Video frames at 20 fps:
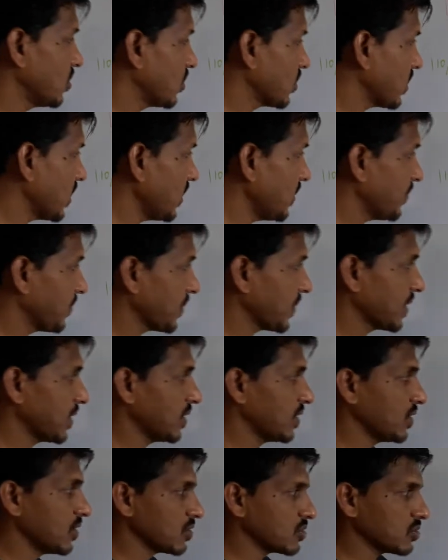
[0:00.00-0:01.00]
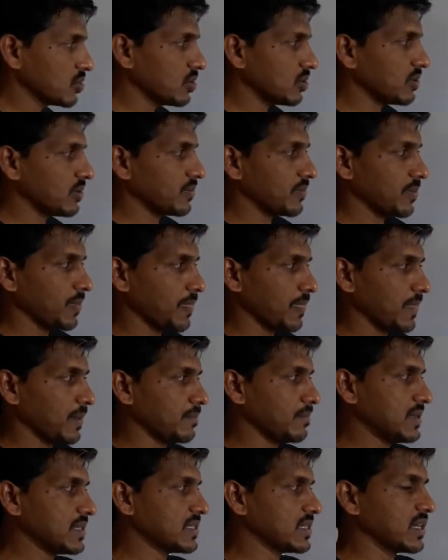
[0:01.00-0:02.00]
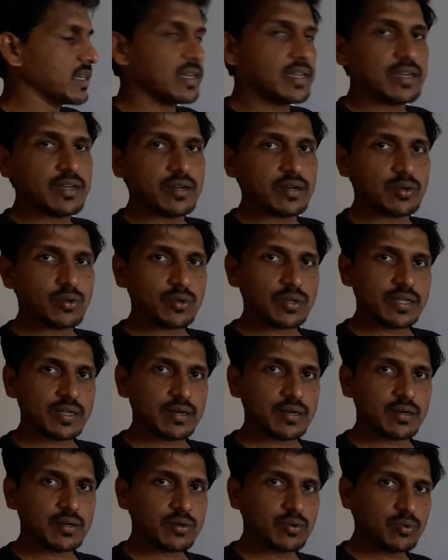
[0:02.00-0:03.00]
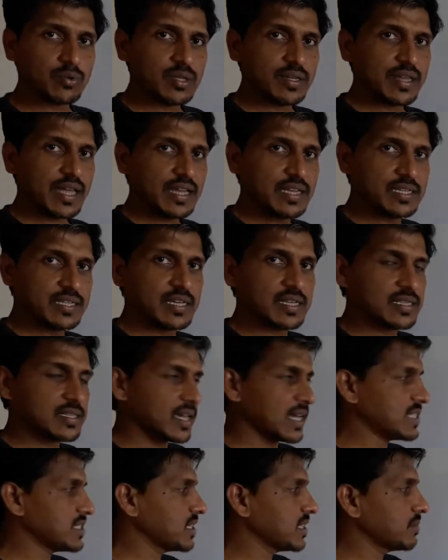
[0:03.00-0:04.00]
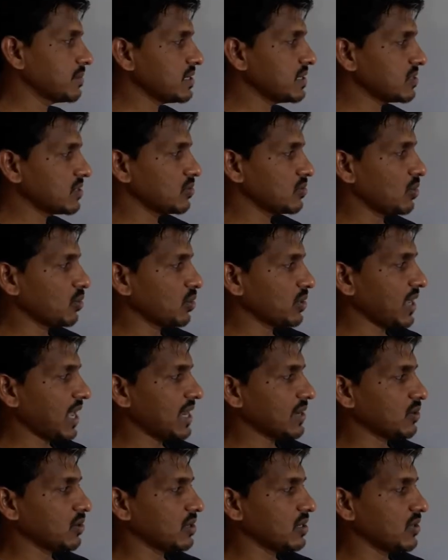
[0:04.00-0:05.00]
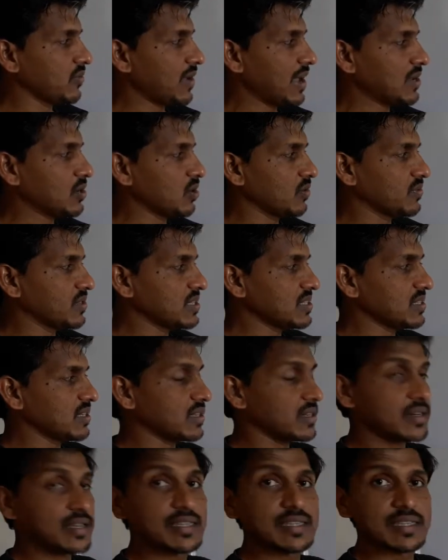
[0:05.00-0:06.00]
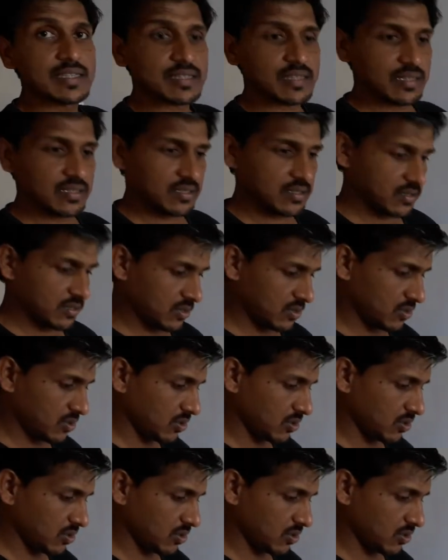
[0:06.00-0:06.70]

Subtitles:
Okay, so basically to do the NGR sizing means you have to calculate the value of this resistance.